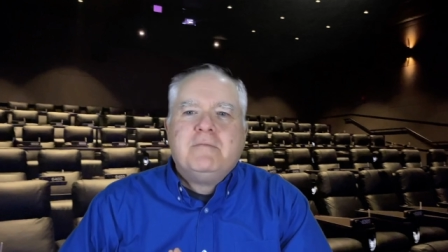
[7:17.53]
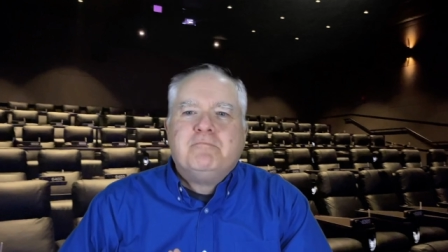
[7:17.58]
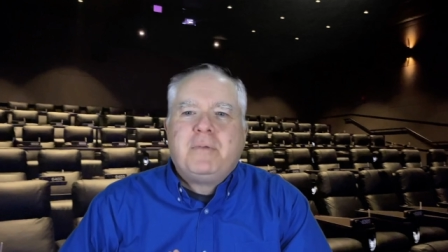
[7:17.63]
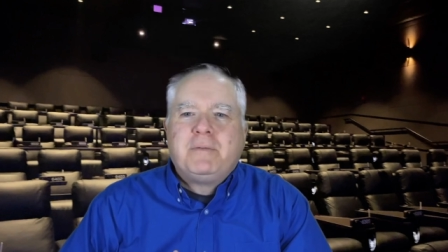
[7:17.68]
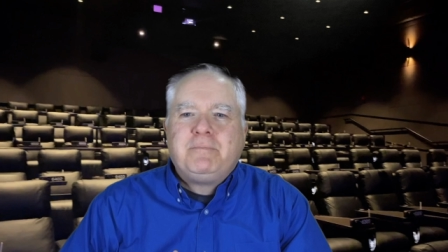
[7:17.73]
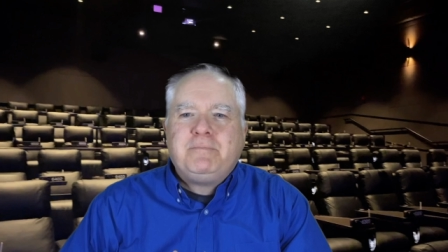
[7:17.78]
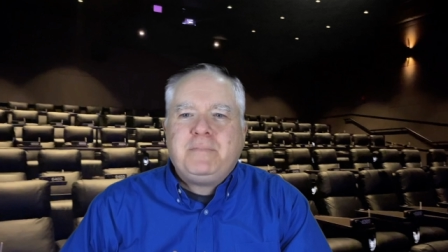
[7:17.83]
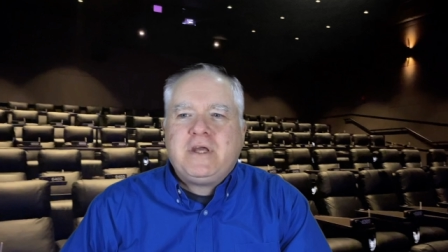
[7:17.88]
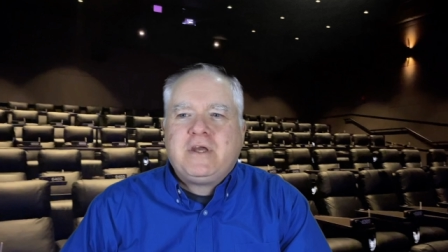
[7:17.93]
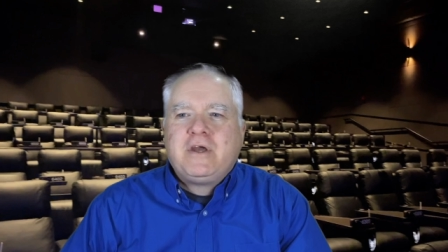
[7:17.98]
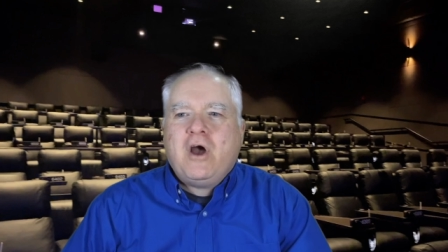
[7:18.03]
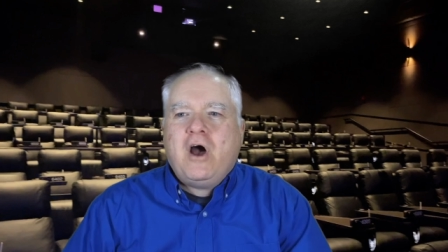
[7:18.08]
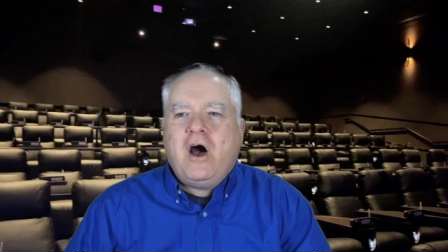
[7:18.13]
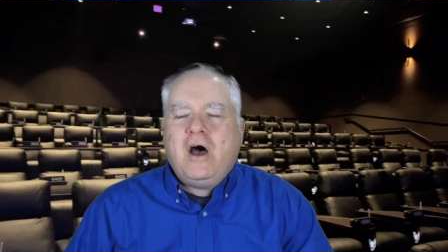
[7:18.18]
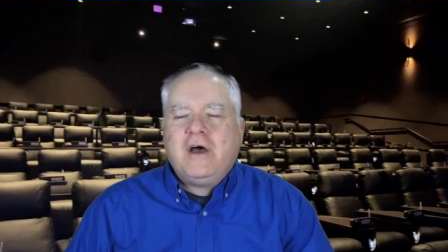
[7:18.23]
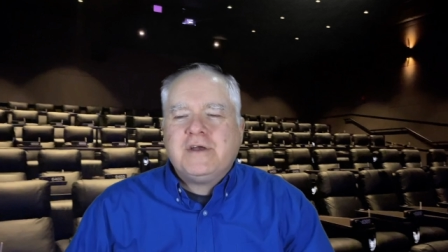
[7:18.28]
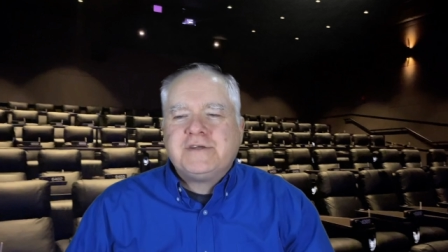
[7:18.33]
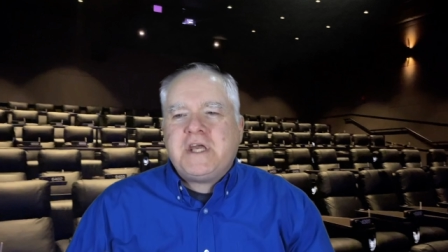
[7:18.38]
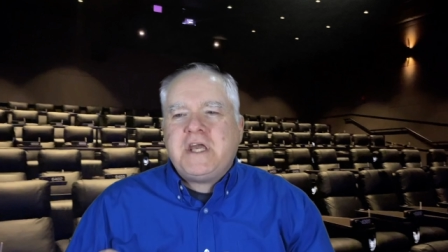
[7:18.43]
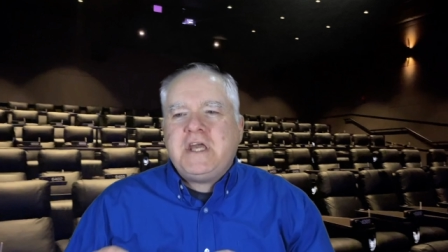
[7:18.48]
But
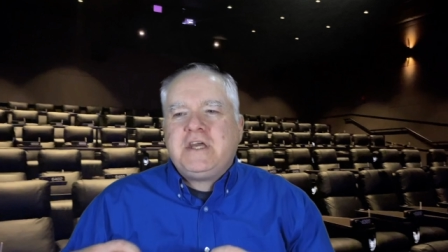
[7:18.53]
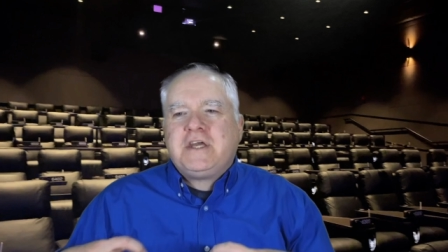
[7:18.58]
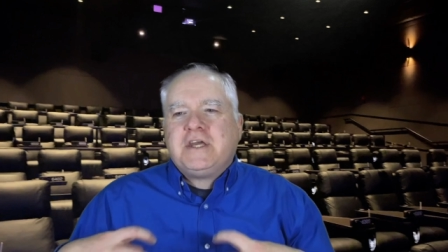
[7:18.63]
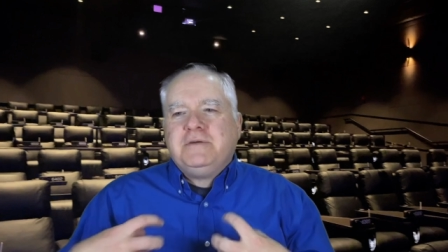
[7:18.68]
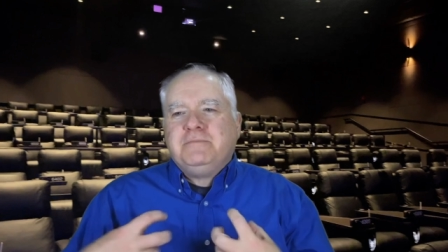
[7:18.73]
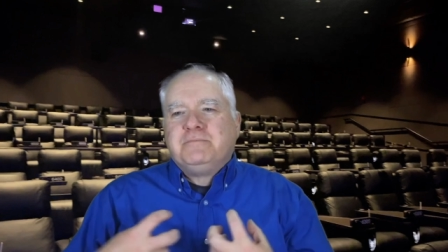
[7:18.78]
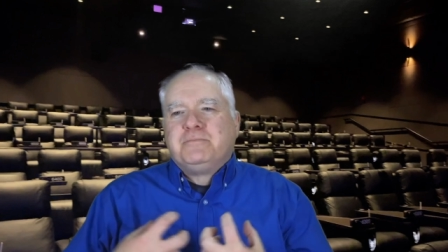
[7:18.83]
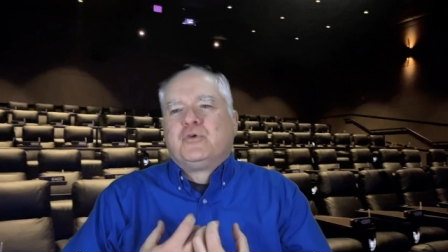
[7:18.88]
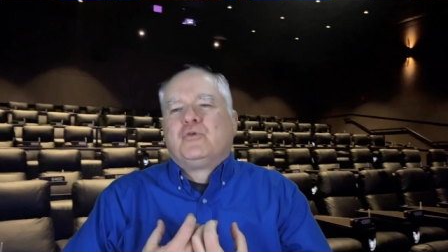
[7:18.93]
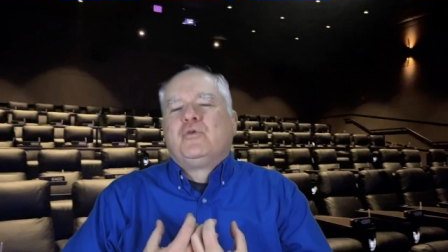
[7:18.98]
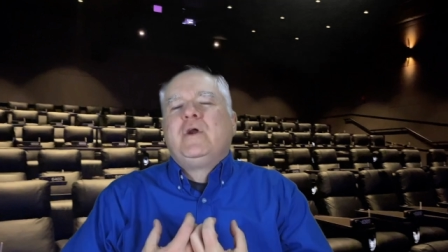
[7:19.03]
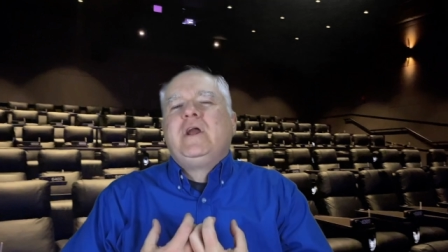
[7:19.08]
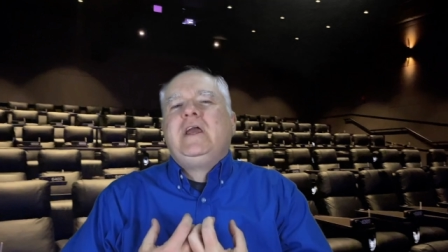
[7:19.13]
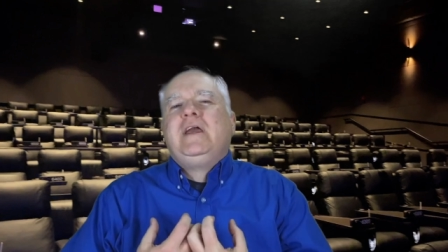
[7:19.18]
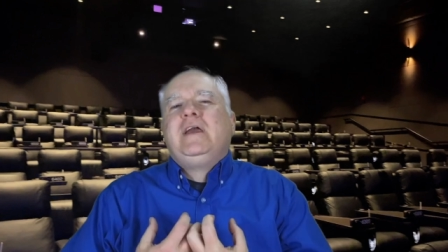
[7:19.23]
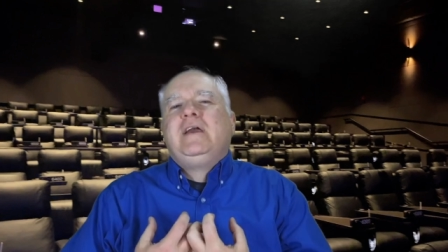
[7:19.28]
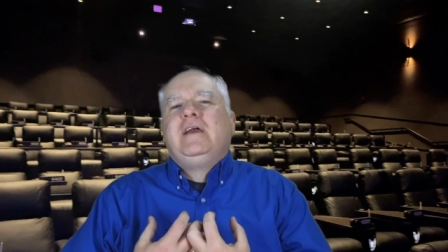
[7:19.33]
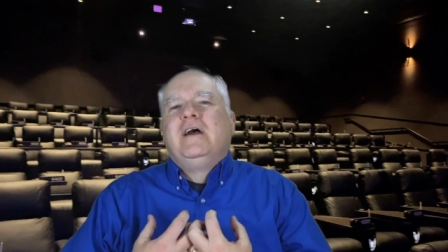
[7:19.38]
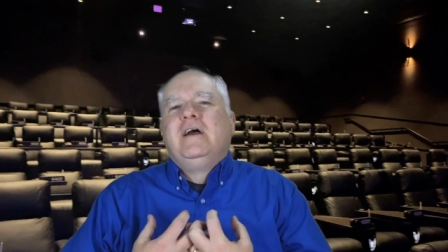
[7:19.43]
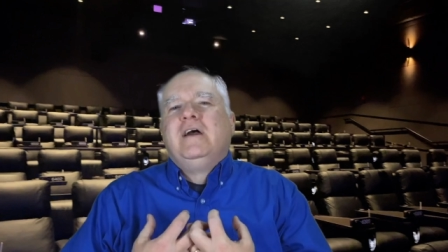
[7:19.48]
because he can
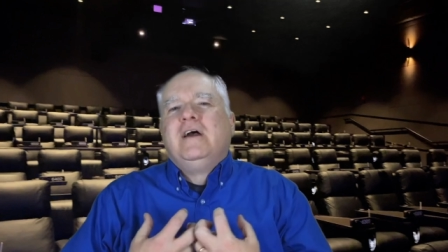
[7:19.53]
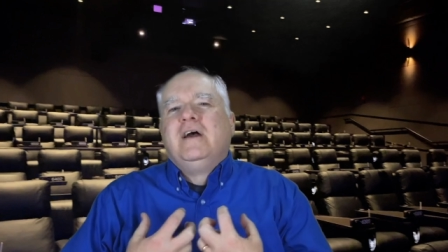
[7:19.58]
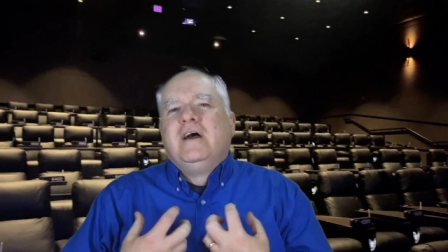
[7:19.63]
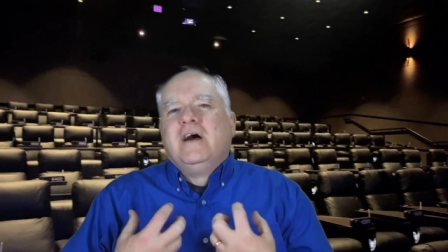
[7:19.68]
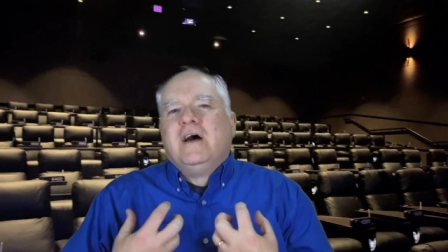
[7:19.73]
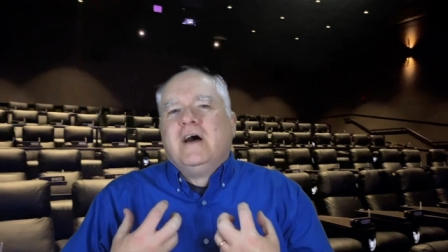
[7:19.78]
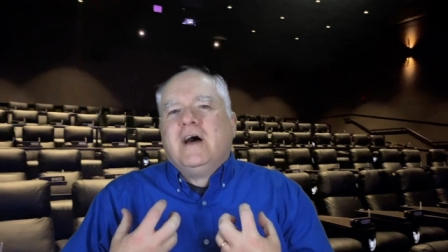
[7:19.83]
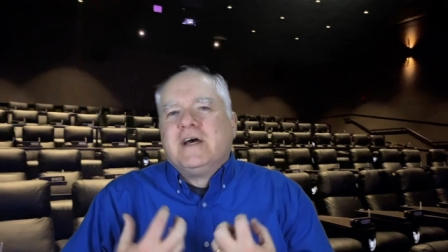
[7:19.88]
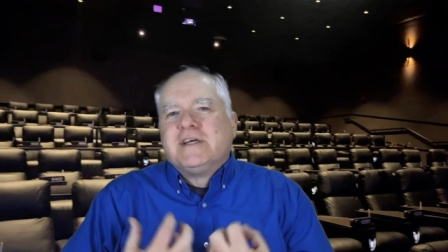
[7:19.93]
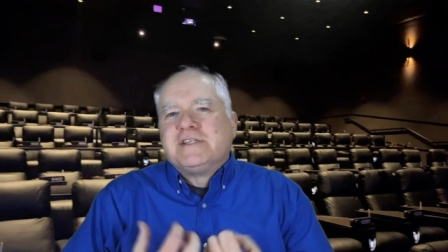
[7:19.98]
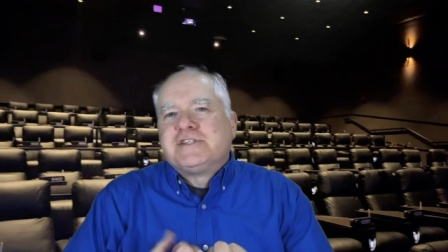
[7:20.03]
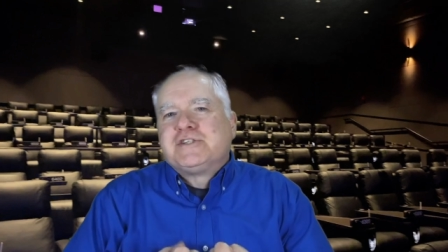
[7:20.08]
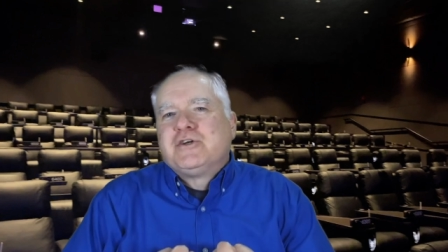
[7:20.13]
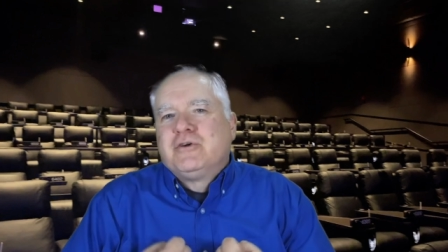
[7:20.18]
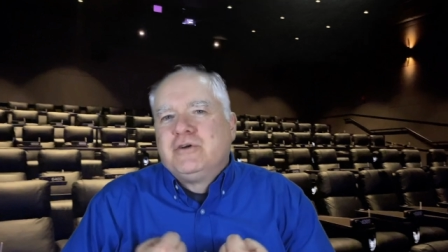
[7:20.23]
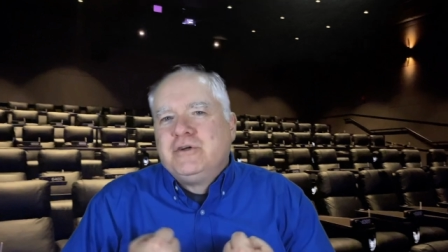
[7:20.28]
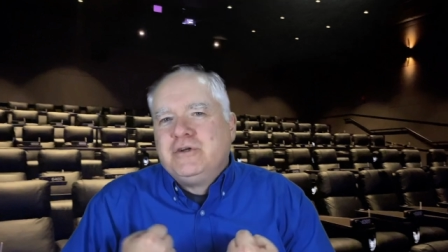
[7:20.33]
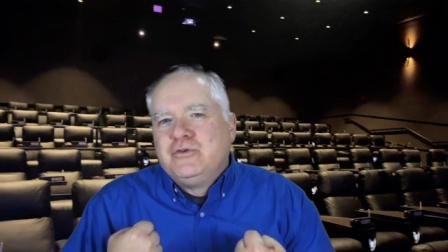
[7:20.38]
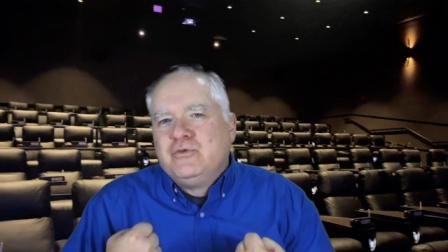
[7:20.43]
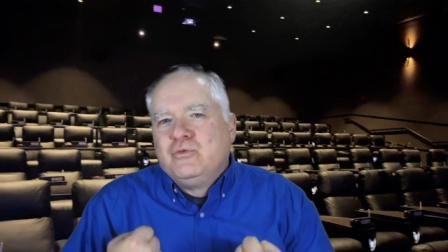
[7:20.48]
bring a
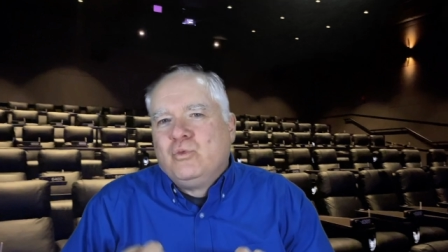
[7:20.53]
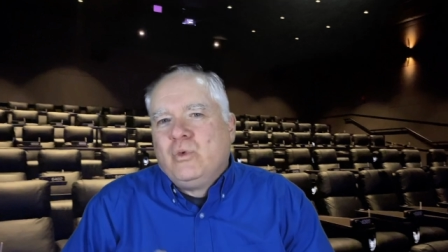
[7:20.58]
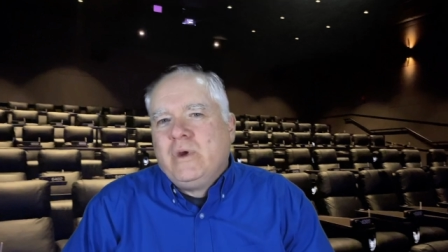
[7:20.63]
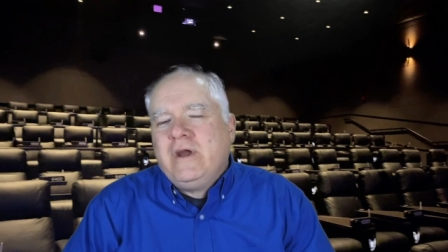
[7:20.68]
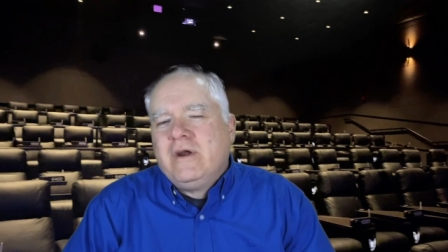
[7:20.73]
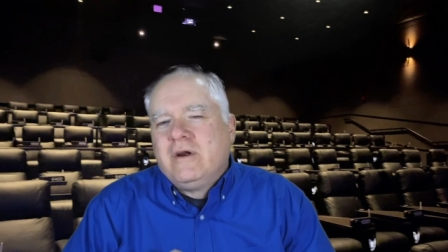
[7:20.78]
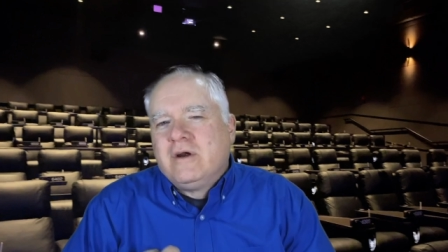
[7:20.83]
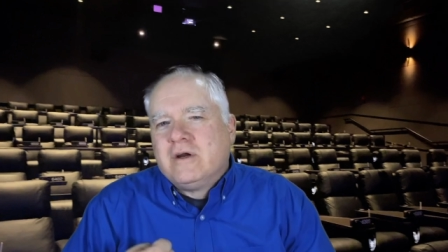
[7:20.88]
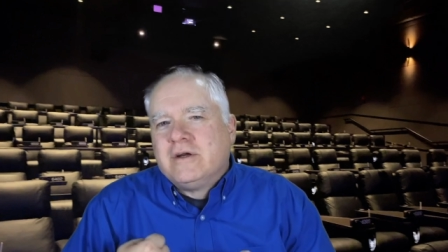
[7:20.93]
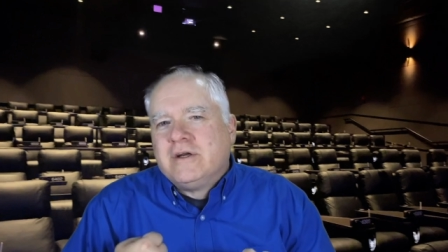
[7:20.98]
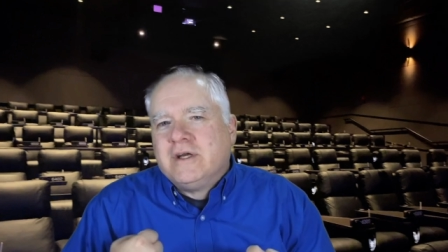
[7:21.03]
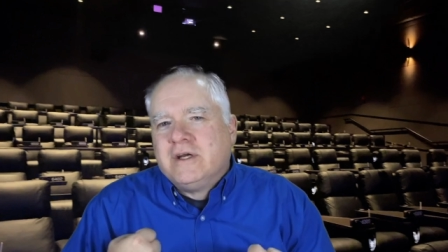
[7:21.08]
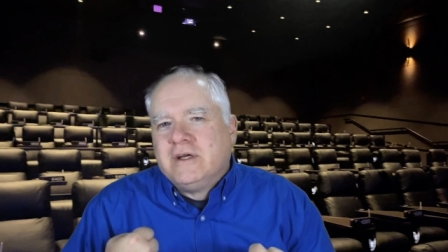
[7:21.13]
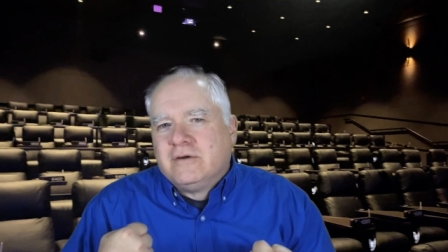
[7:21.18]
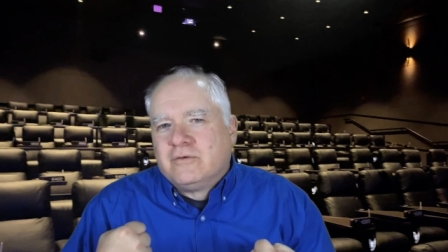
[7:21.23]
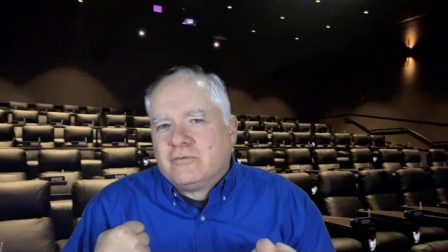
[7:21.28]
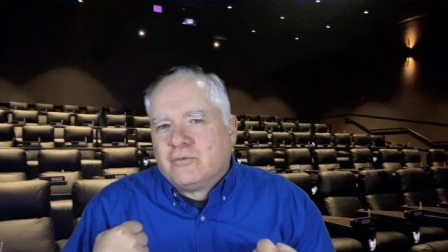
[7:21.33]
certain weird,